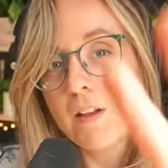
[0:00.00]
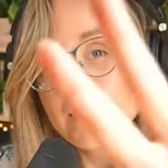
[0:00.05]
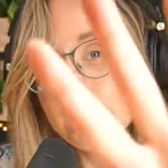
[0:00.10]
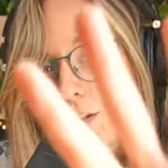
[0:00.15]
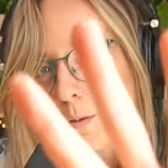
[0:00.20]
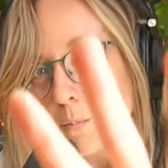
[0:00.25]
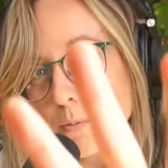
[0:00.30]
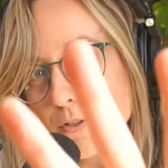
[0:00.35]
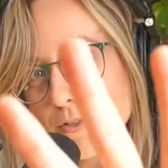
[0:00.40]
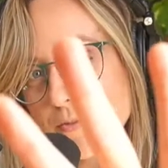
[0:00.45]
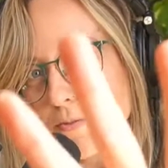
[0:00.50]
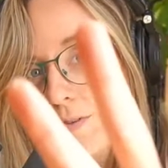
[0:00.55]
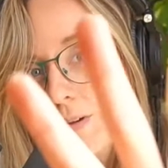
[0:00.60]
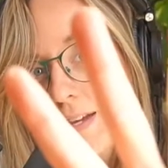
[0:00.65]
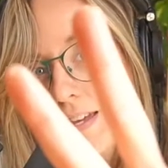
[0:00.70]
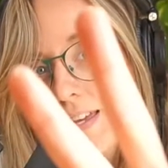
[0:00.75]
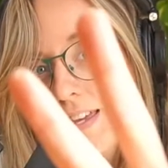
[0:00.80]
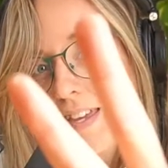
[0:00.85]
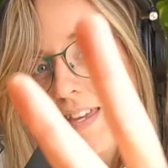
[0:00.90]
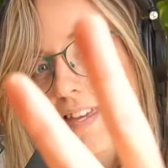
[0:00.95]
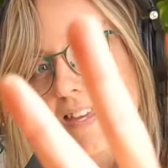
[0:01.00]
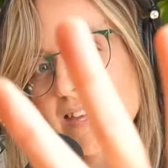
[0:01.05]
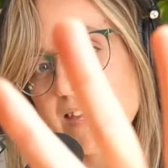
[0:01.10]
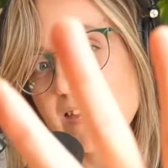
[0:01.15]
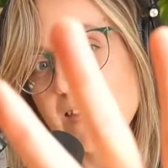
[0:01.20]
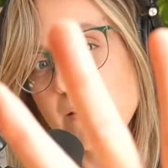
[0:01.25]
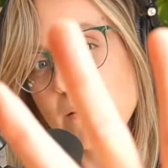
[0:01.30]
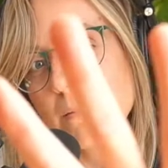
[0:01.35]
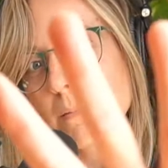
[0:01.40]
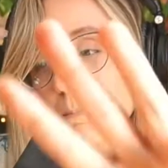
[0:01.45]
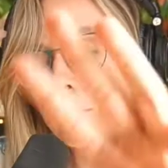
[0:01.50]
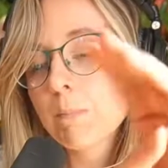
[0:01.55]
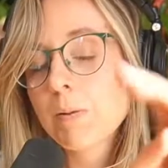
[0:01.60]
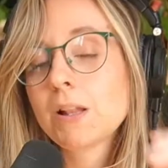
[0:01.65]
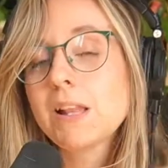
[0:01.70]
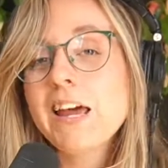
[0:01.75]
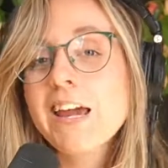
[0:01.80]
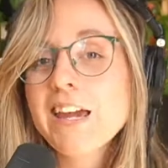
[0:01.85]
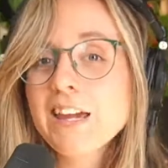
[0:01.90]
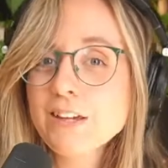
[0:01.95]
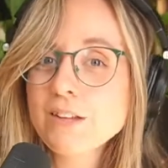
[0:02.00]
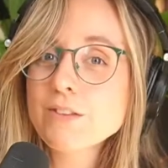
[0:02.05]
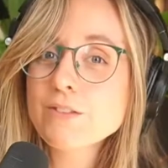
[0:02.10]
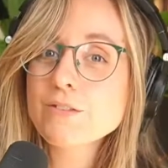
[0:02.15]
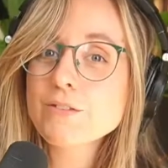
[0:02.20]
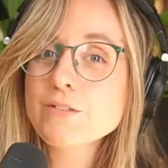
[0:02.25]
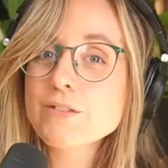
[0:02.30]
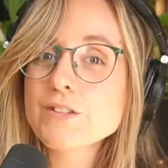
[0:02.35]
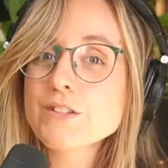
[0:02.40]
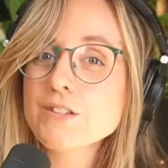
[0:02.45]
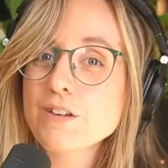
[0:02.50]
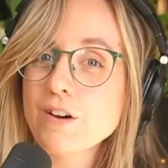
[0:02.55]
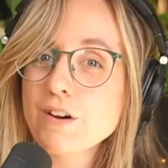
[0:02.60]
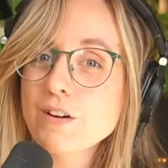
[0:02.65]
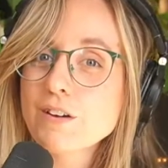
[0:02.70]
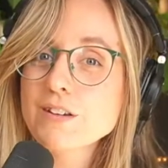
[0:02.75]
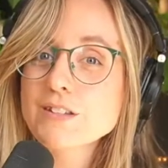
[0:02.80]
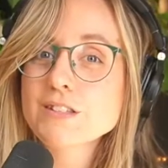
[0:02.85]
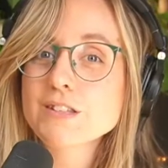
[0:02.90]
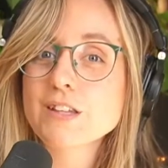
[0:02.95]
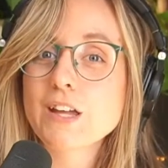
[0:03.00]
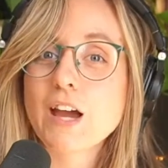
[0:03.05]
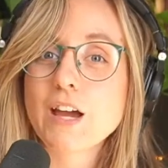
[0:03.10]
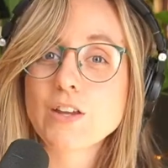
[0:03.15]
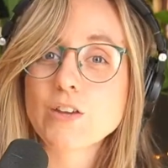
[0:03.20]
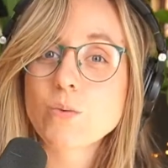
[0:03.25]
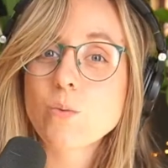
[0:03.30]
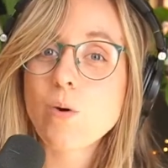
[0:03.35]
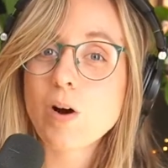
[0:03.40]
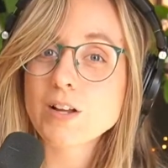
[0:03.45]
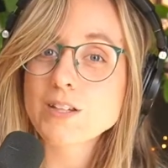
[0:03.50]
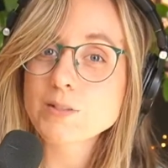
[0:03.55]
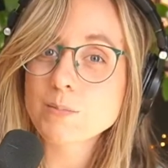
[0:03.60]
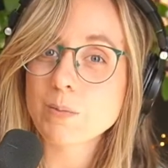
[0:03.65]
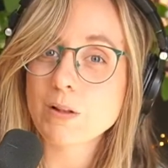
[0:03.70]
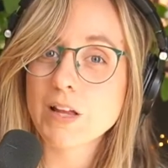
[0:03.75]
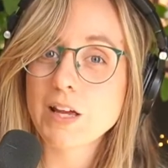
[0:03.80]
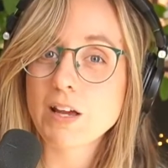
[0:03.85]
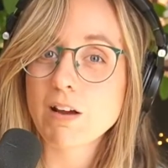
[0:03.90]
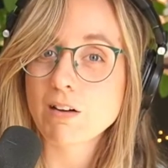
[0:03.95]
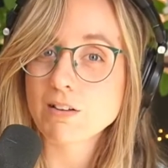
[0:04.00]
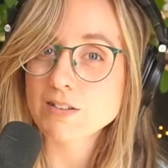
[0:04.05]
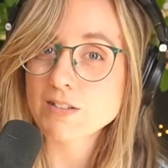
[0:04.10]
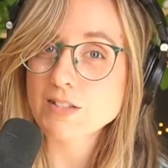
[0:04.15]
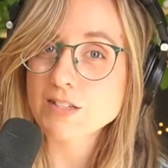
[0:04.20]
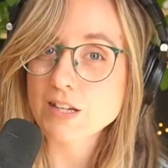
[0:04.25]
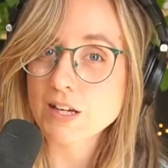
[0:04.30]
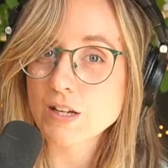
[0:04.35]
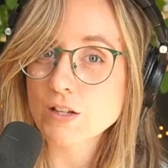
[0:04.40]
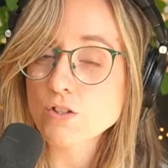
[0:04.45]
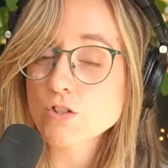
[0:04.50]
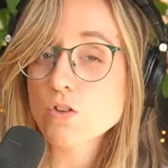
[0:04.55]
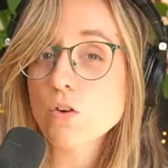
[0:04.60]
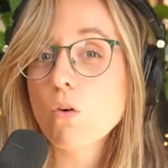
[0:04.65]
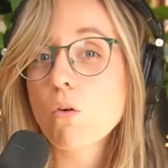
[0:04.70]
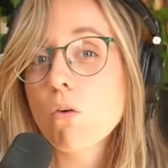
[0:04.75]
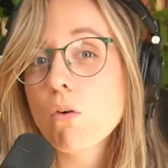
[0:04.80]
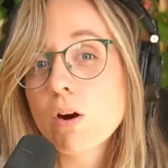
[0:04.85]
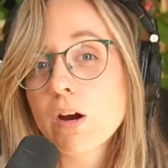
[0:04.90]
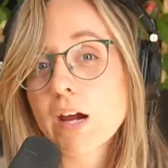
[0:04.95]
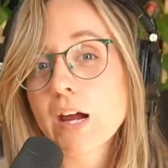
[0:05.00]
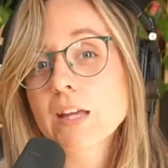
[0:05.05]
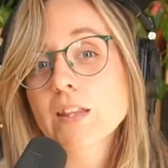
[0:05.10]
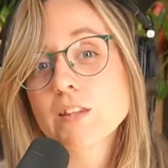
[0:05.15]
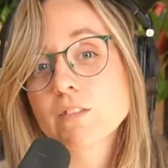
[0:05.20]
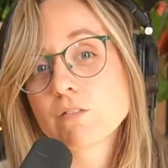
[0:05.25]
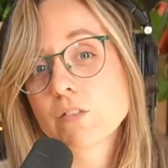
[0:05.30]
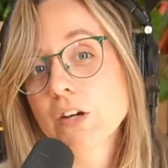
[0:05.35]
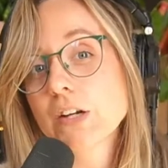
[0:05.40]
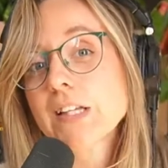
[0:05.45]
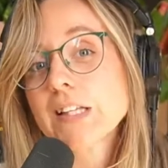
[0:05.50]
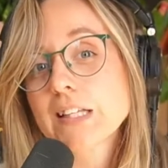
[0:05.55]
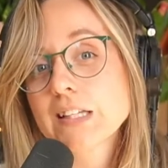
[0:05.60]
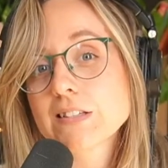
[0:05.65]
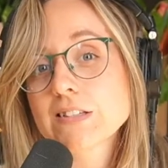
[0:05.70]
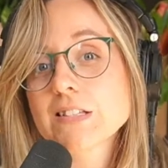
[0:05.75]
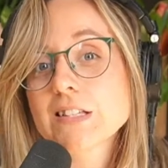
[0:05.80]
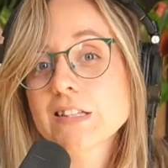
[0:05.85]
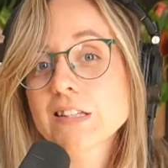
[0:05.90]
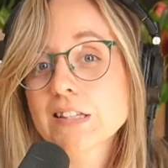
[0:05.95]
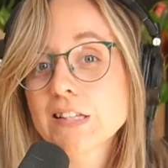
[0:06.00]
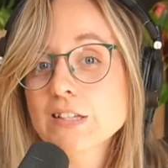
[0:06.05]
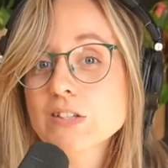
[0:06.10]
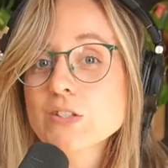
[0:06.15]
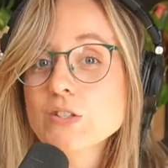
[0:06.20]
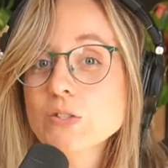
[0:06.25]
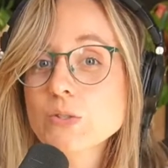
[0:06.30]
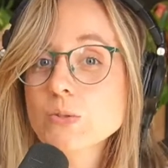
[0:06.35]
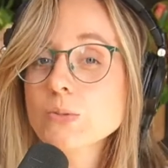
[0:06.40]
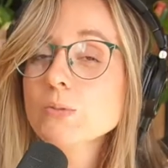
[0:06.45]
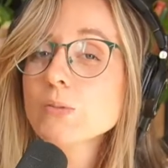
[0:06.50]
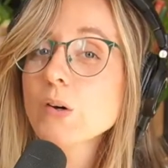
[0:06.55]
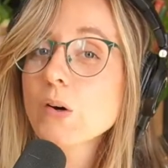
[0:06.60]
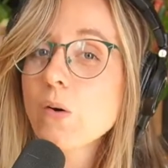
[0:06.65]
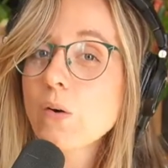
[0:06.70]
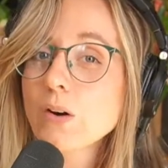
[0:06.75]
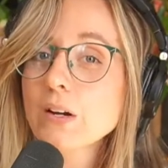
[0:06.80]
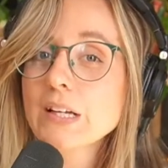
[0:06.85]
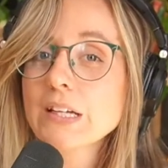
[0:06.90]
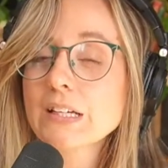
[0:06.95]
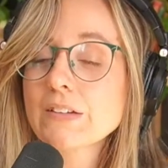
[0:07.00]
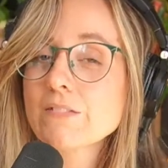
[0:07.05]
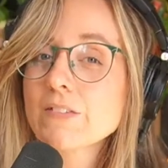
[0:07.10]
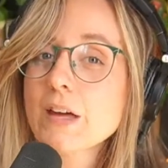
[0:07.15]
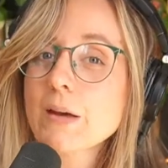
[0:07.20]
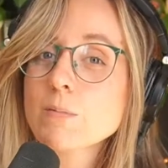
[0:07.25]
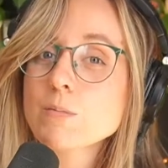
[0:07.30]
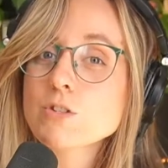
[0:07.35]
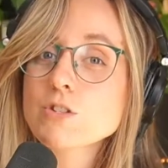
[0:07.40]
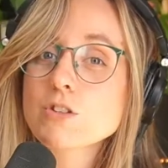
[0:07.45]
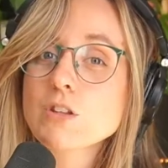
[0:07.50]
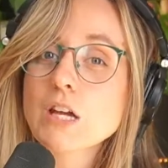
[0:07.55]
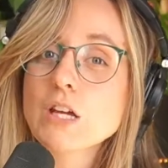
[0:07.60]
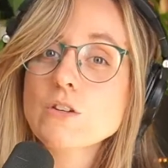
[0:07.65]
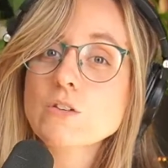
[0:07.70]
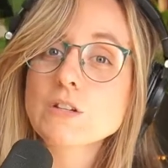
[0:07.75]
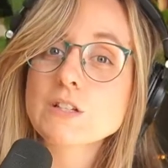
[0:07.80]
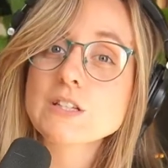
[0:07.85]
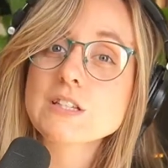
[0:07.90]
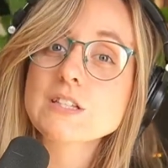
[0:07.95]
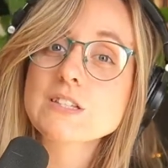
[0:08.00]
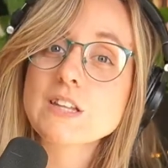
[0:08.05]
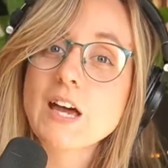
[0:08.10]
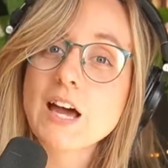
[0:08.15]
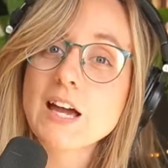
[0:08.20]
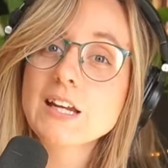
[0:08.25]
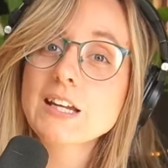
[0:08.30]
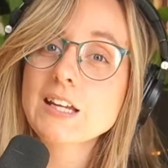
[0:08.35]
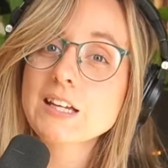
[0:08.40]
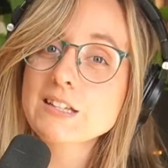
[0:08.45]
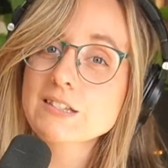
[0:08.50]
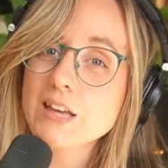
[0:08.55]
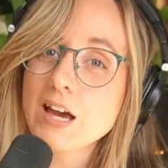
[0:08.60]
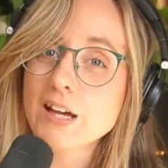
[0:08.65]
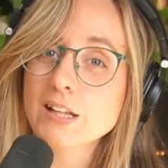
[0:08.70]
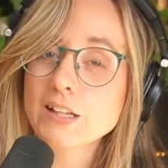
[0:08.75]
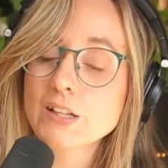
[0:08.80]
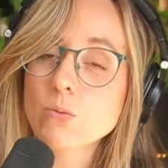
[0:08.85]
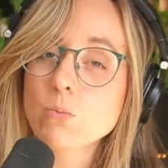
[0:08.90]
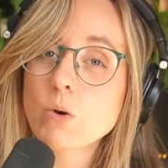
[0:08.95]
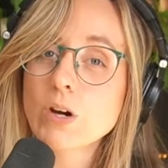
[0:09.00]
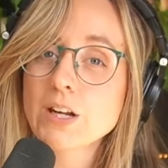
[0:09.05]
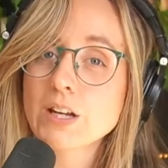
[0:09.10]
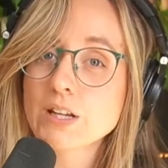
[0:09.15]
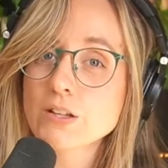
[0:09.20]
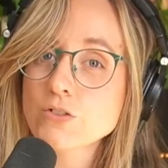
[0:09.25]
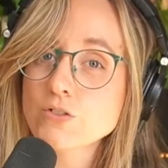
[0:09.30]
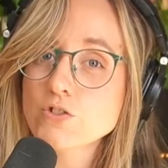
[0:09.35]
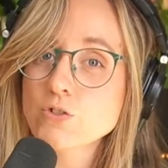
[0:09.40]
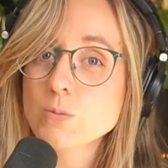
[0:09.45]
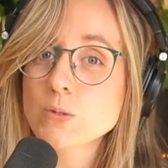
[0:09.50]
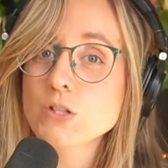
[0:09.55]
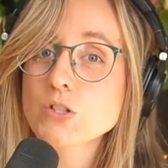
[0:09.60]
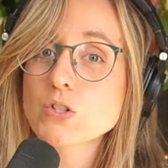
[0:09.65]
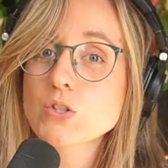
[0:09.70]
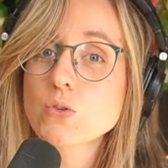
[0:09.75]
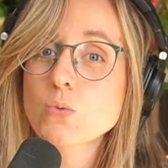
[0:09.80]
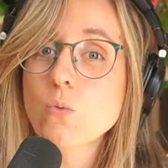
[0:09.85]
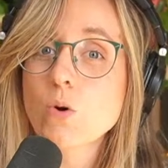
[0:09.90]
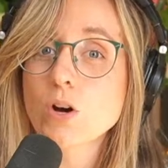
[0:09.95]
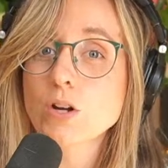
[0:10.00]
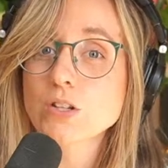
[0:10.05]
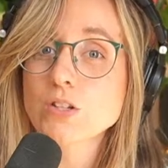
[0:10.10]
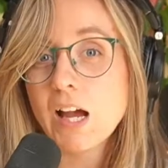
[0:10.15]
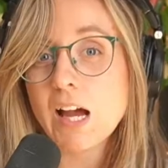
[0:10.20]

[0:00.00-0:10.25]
Number three, play through the songs that you want to play on stage, or at the very least, listen to a recording of them so that you can decide exactly what instruments you want.